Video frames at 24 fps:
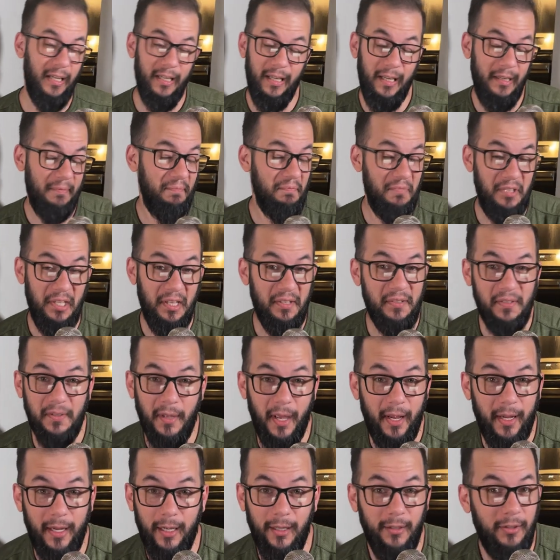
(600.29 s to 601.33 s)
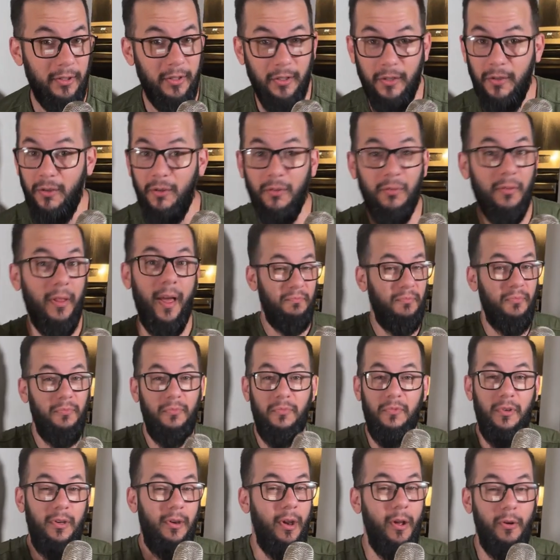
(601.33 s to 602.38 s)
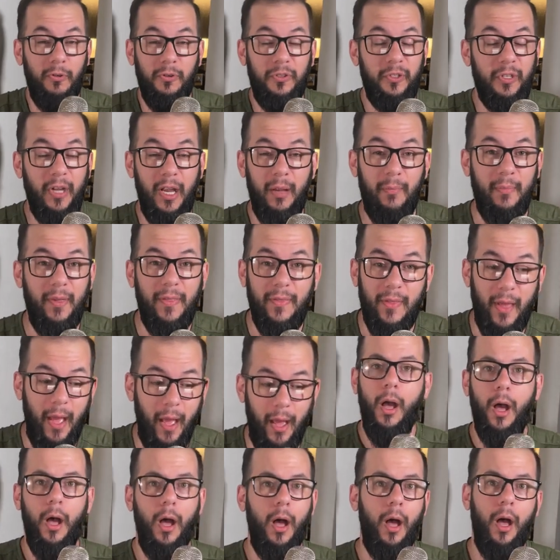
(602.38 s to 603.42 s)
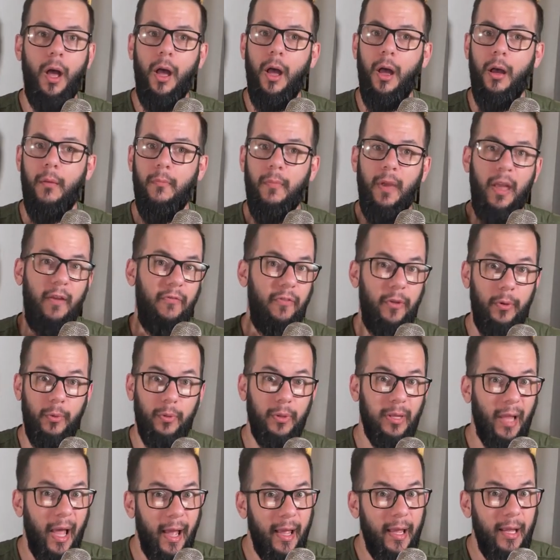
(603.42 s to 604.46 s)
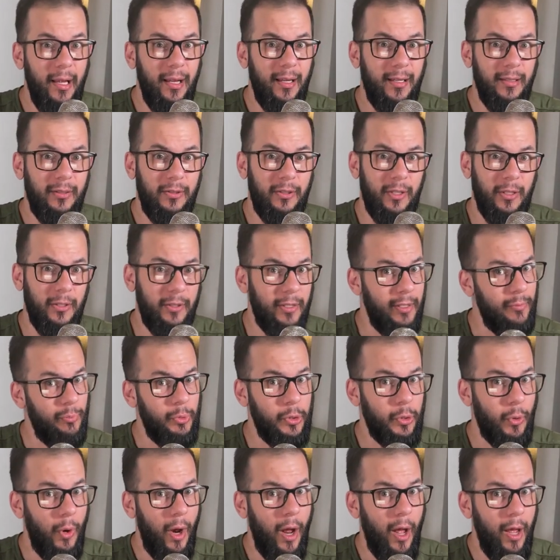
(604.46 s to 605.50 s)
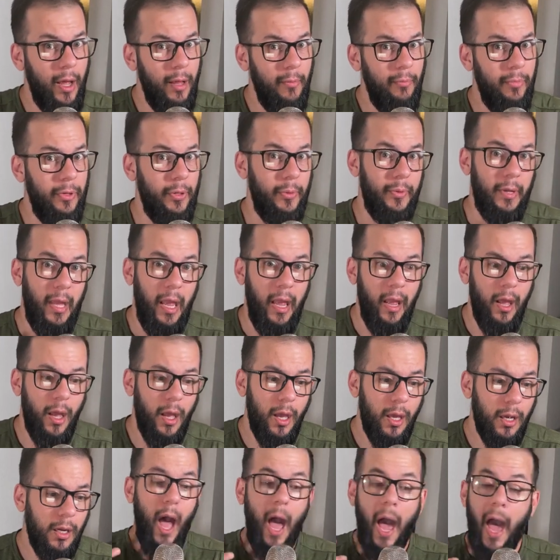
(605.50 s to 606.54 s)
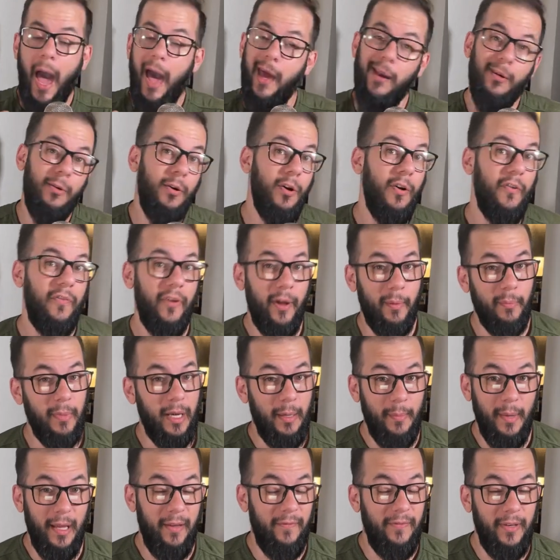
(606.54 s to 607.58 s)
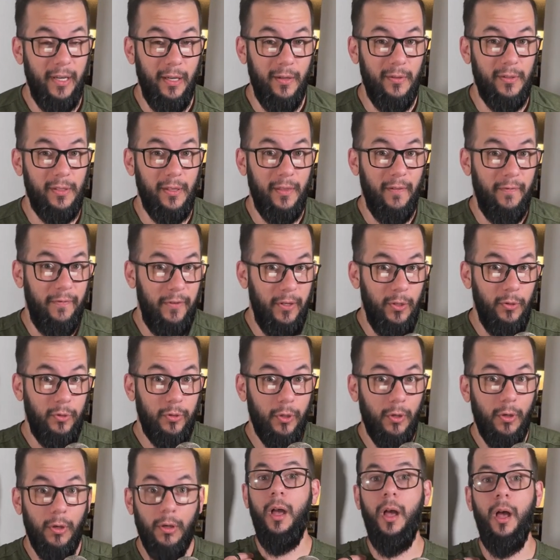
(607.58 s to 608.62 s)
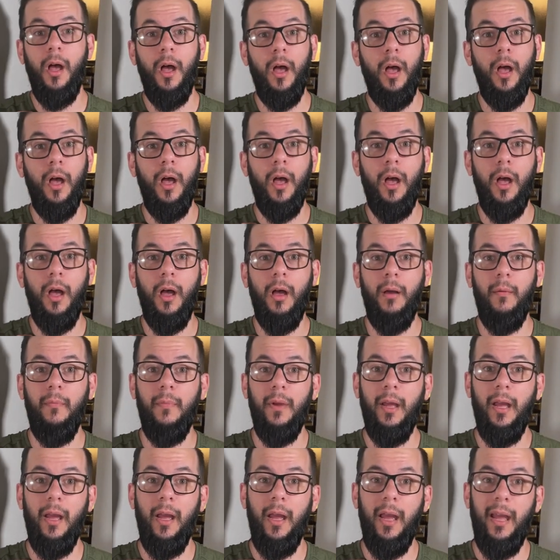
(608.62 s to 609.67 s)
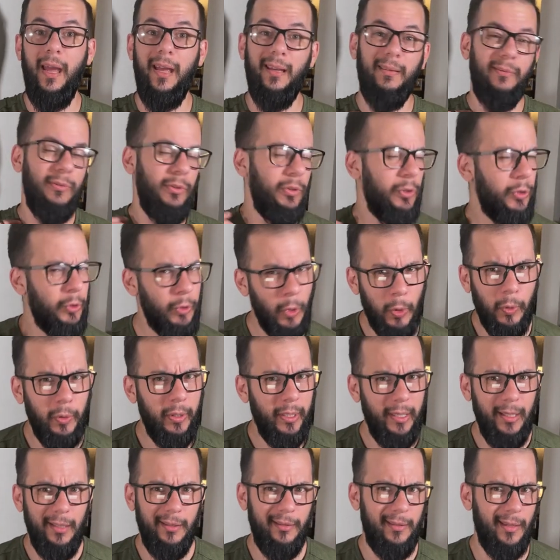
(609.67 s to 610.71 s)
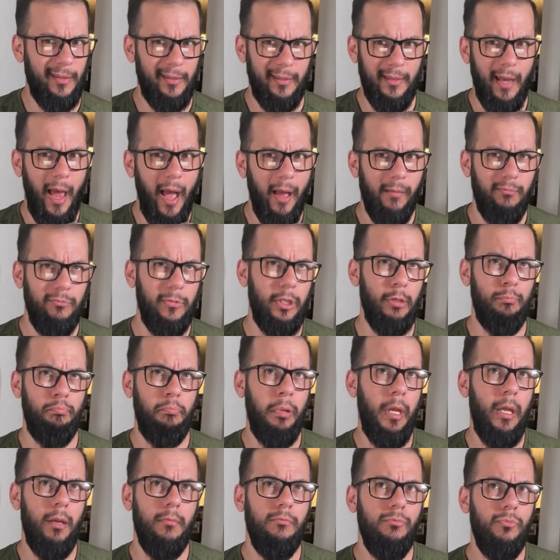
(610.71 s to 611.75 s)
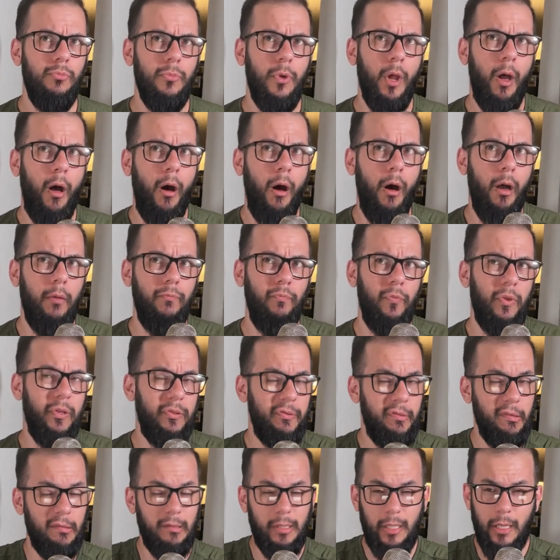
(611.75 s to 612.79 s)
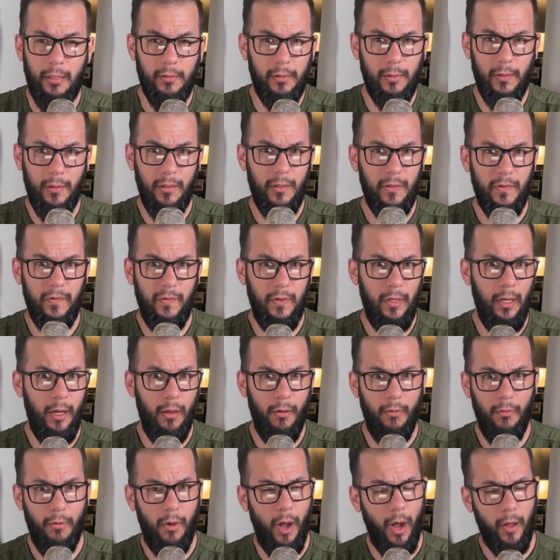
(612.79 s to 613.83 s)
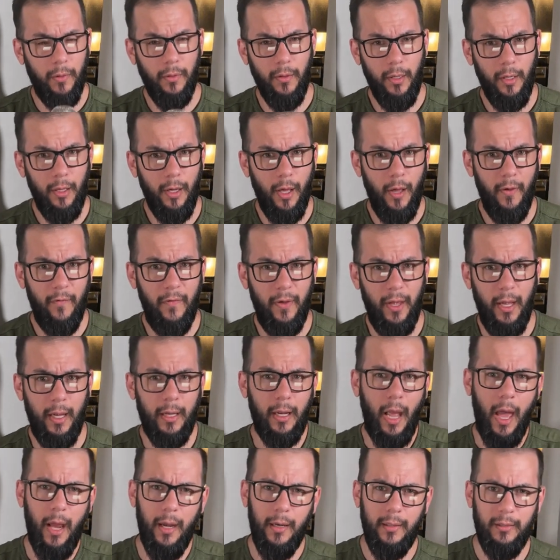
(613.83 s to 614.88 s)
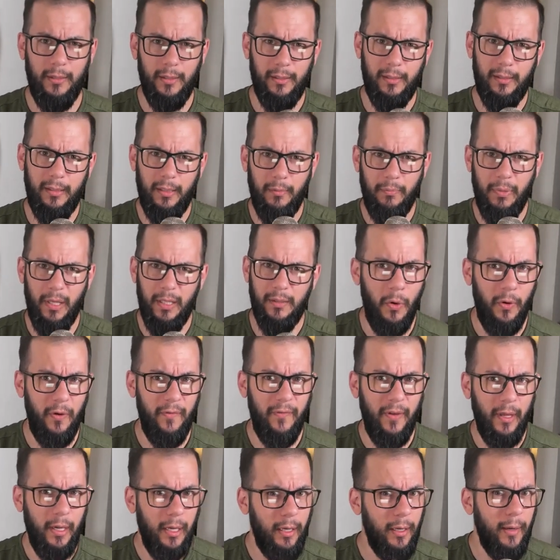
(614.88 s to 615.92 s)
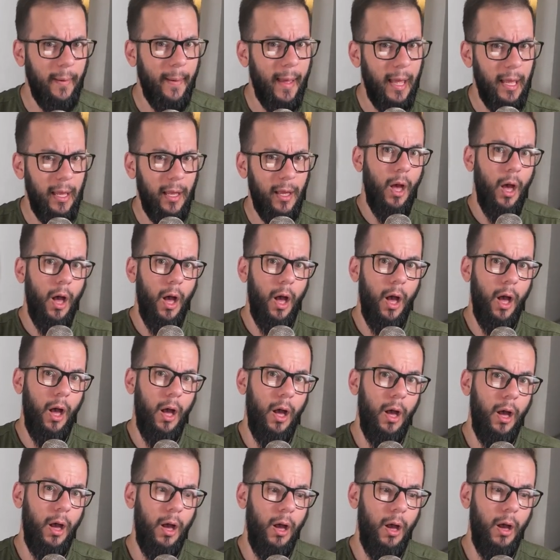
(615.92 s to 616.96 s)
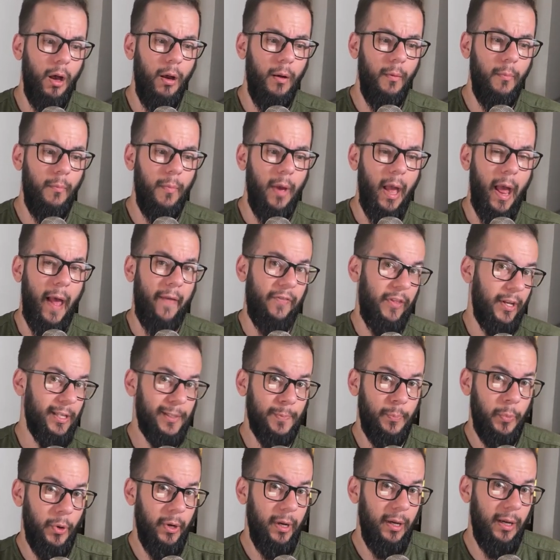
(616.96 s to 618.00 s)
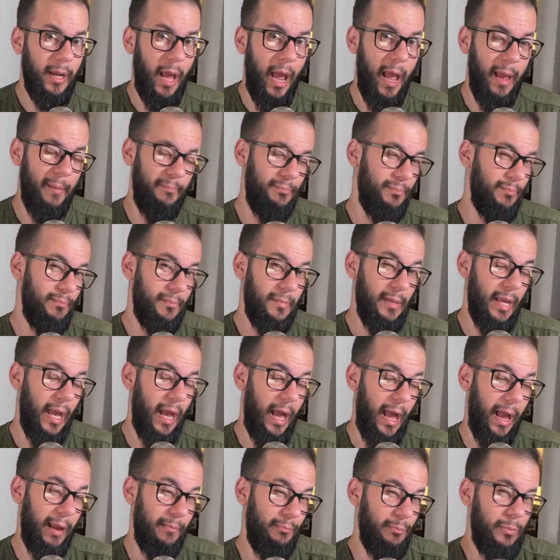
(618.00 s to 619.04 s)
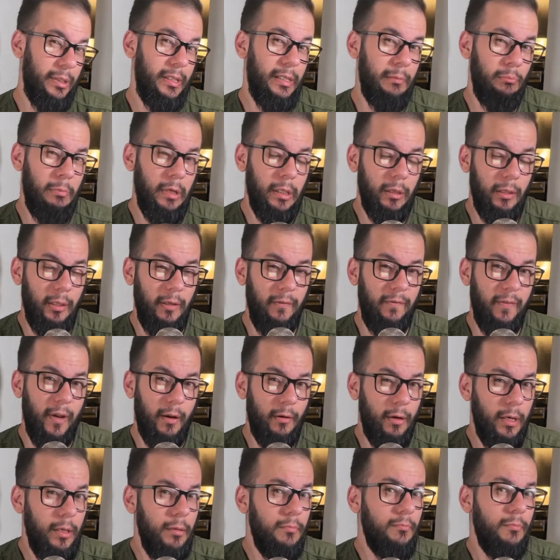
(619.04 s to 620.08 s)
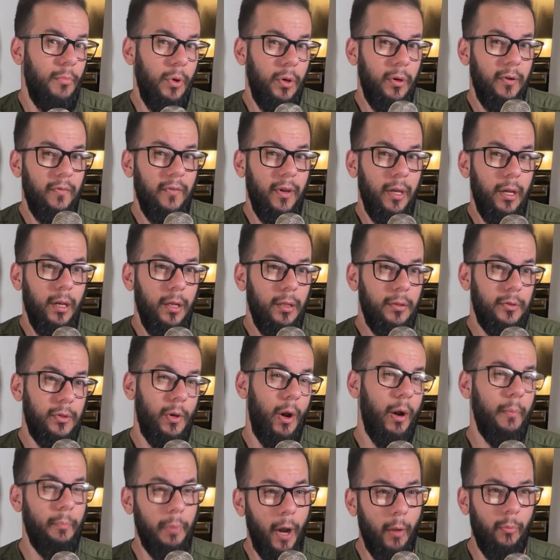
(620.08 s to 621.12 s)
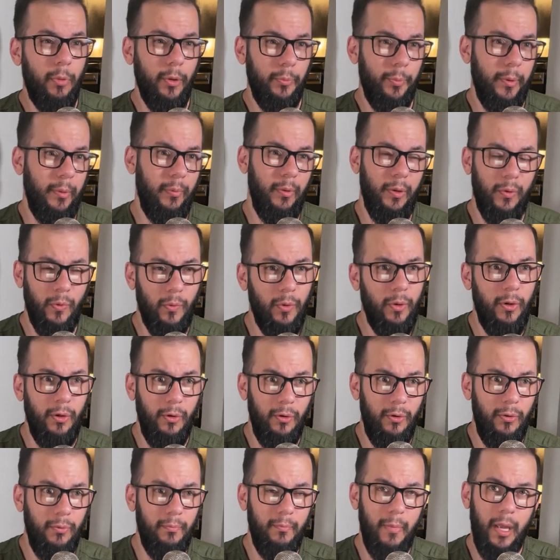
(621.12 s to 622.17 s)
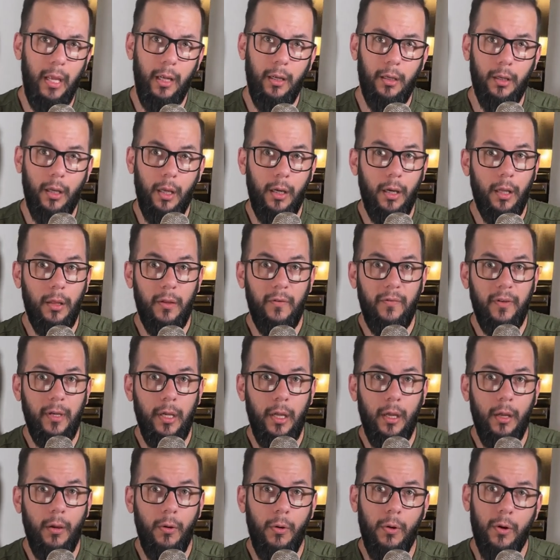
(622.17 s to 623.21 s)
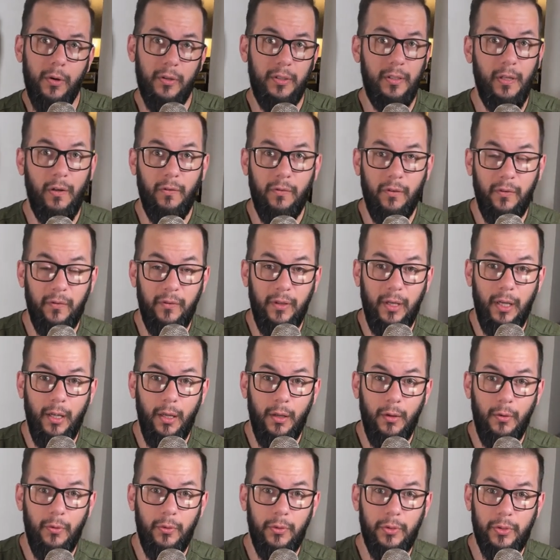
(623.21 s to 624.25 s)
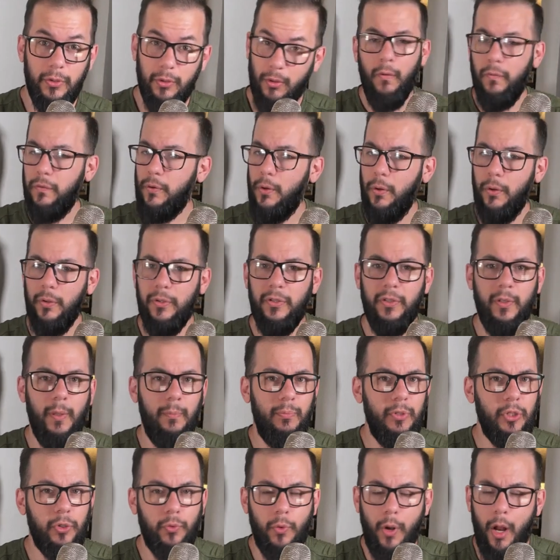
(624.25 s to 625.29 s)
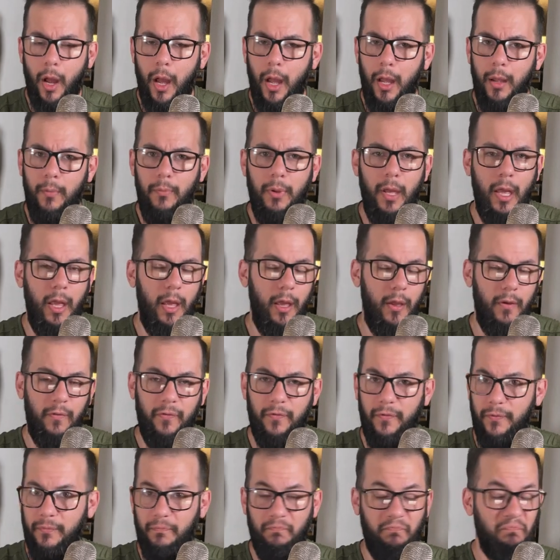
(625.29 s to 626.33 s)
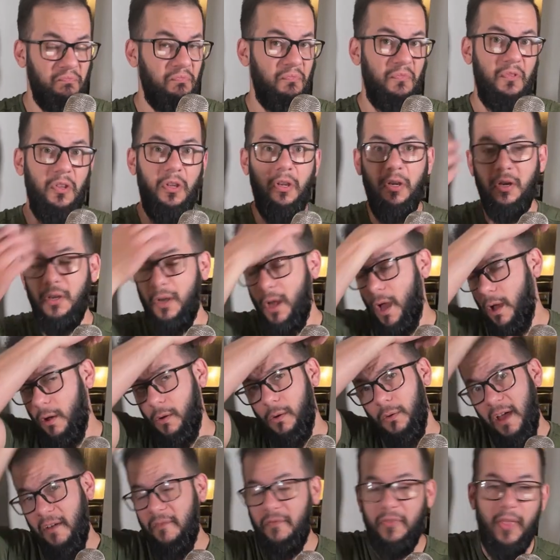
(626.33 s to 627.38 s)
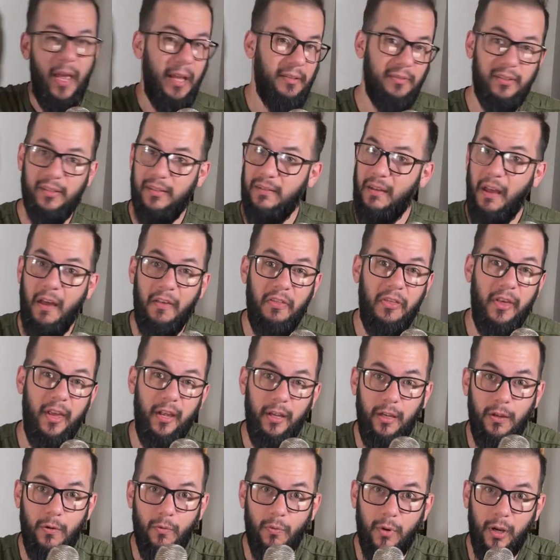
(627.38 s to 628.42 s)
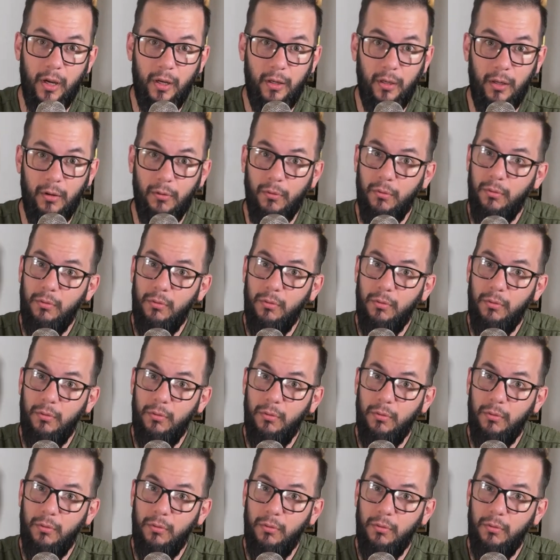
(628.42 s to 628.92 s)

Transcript: it, dislike it too. Like, no shame in that. Um, if you'd like to subscribe, you can. I don't know if I'm going to make videos in the future. Um, it solely does not depend on the success of this video oddly enough it kind of just depends on how motivated i am um, at this point i'm I'm seemingly very motivated, so I probably will make another video or several videos. So, of course, subscribe if you know that's a thing you want to do.